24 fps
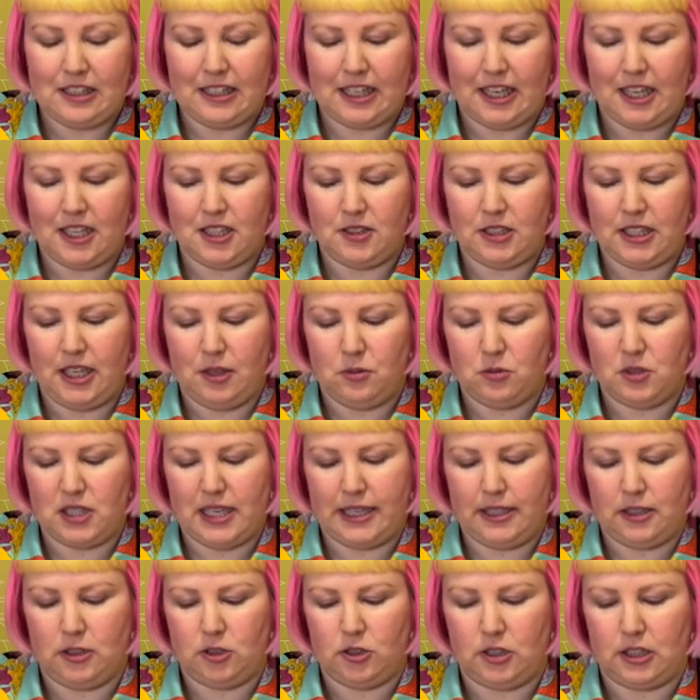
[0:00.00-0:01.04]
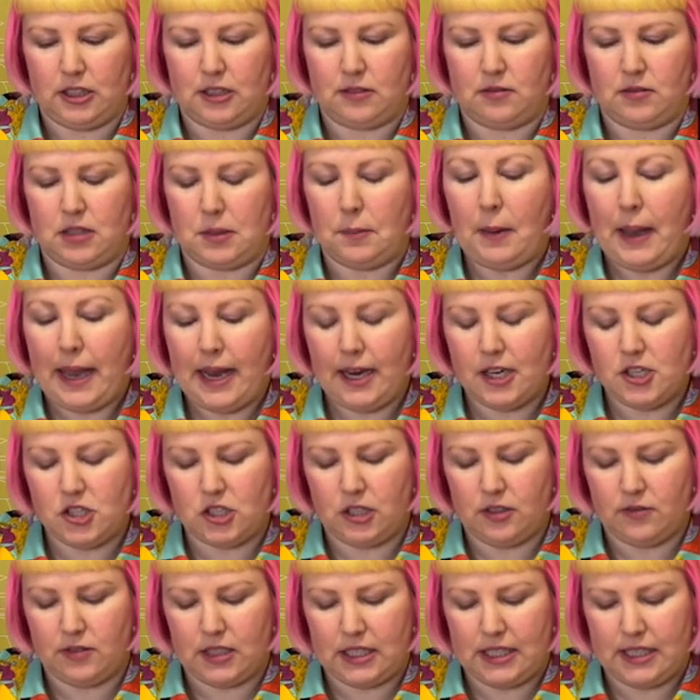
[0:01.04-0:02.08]
And yeah, we'll take a look at the packaging
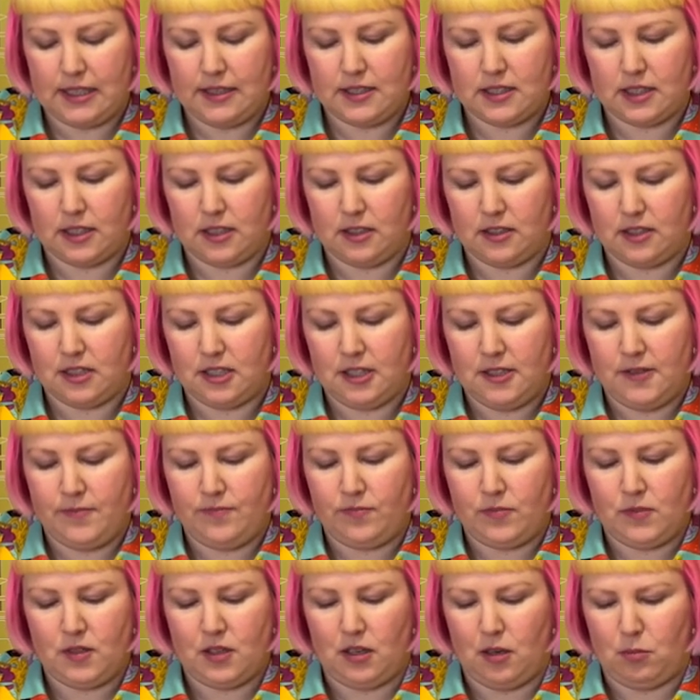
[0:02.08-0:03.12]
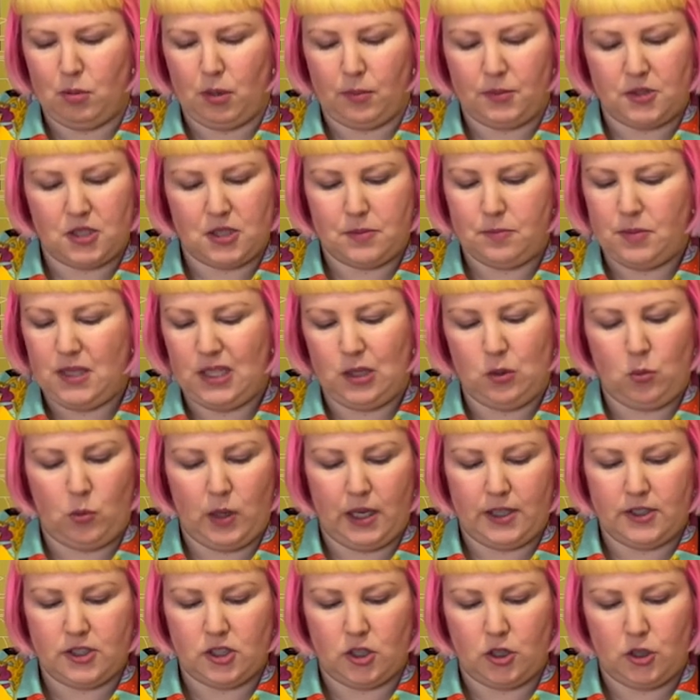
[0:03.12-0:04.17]
of these, and I'll probably just pick
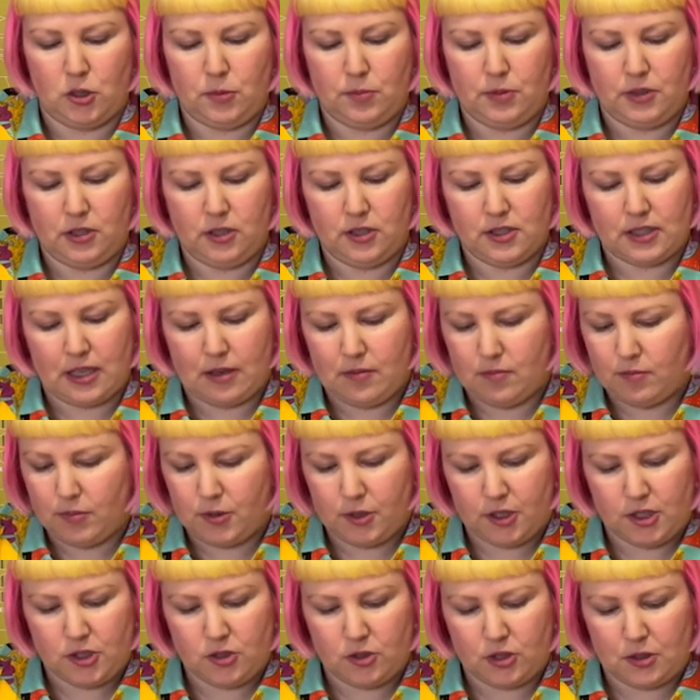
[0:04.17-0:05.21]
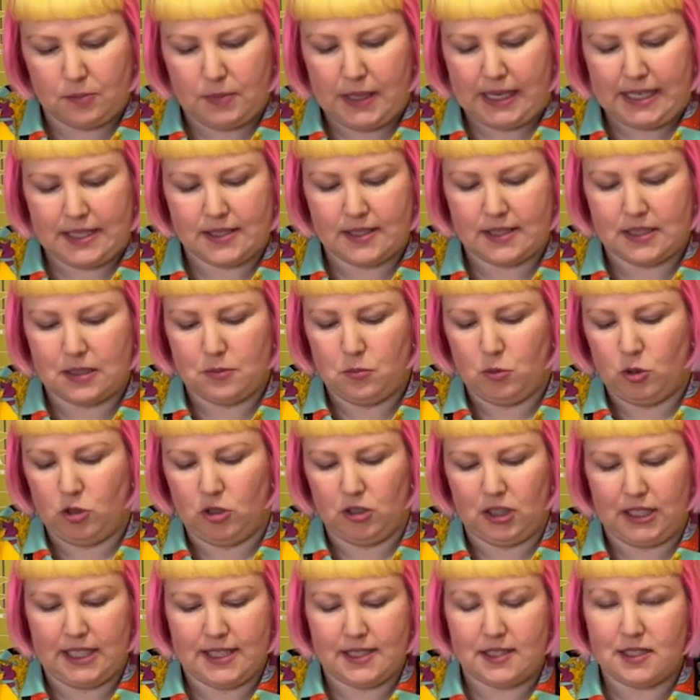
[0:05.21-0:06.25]
one to open because I'm pretty sure the pieces are more or
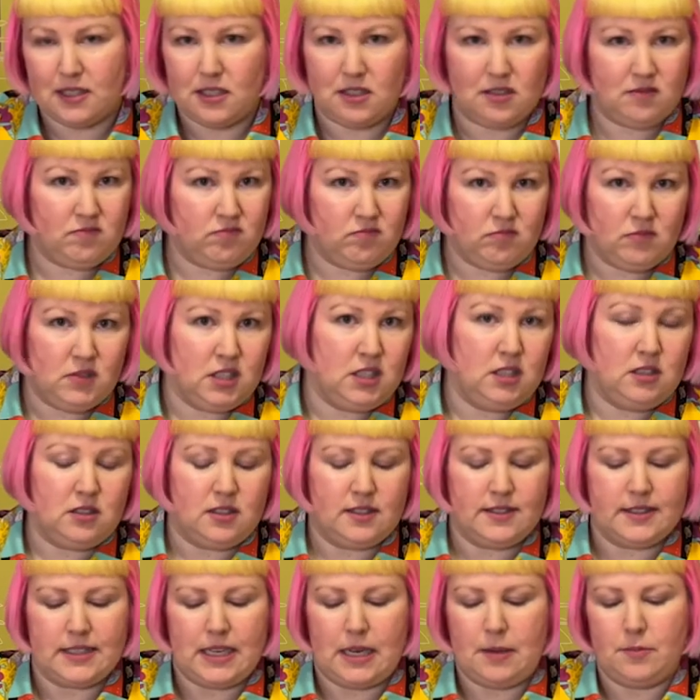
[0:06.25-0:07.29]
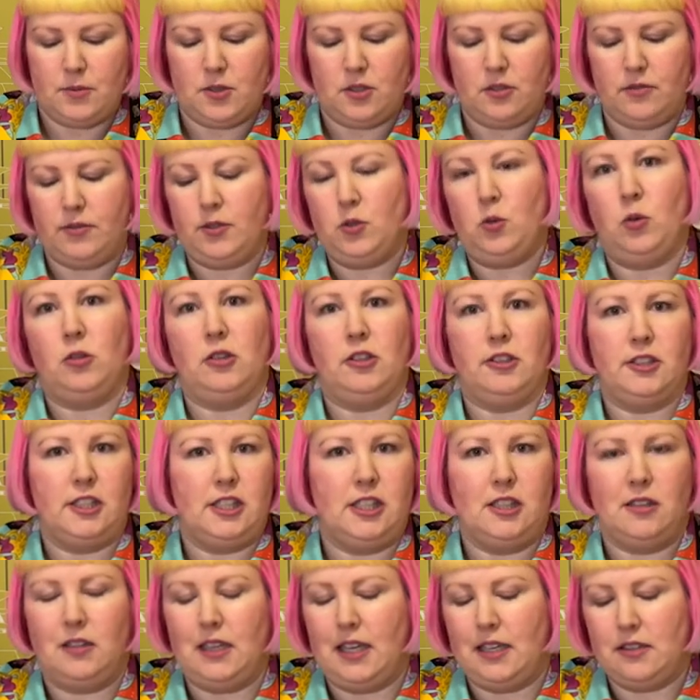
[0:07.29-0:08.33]
less the same sort of quality
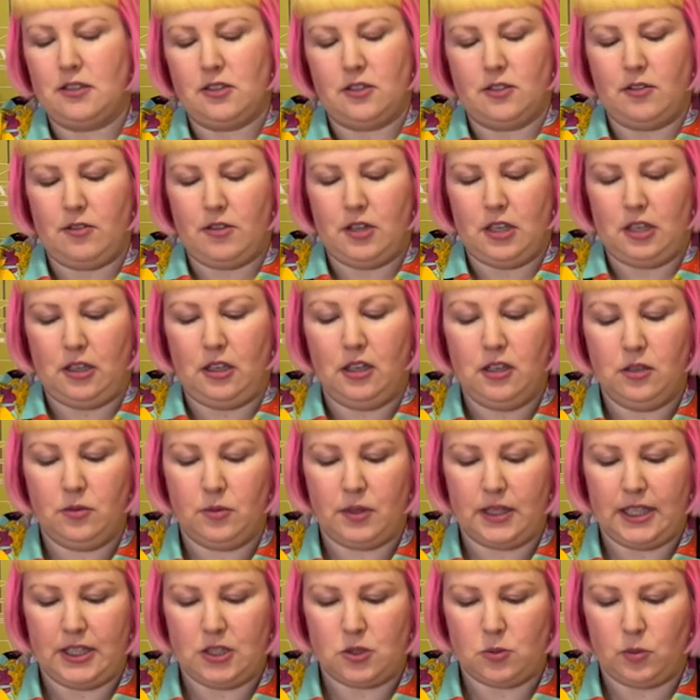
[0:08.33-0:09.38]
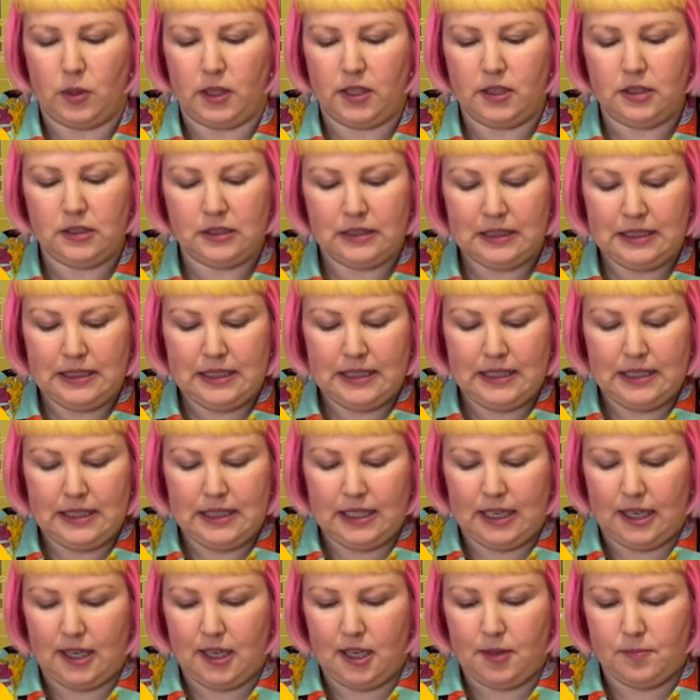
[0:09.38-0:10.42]
and that sort of thing with each one.
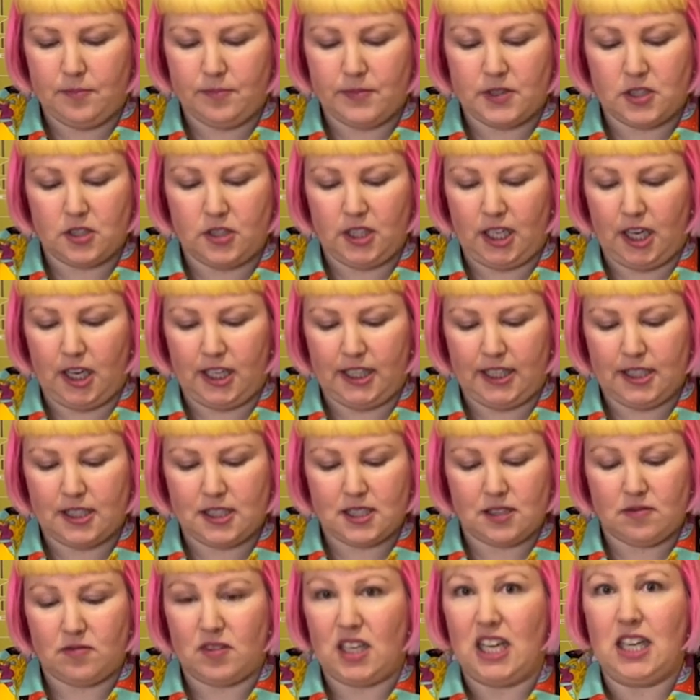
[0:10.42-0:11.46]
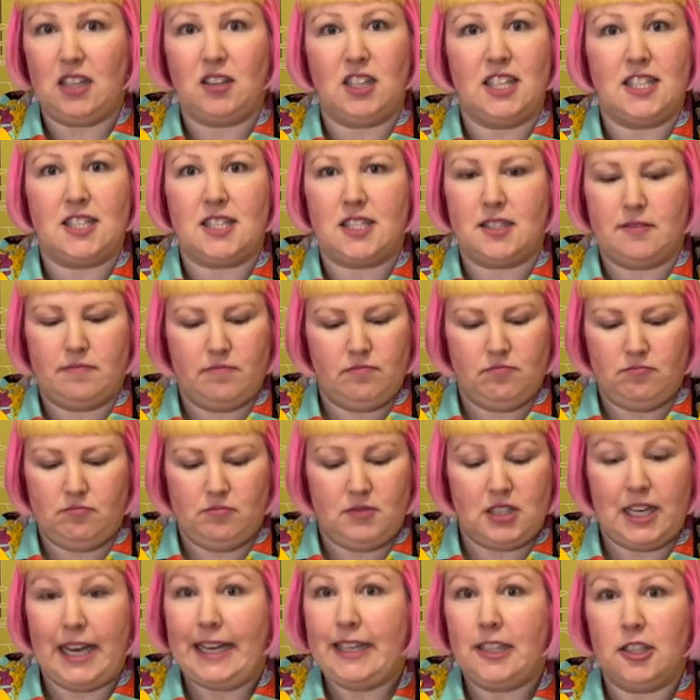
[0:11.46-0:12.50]
So yeah, I guess, yeah, let's
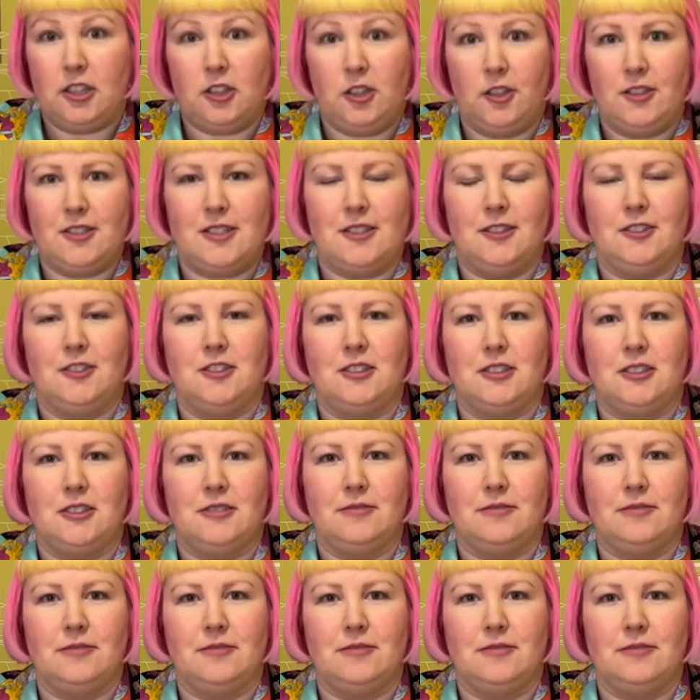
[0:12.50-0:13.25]
take a closer look.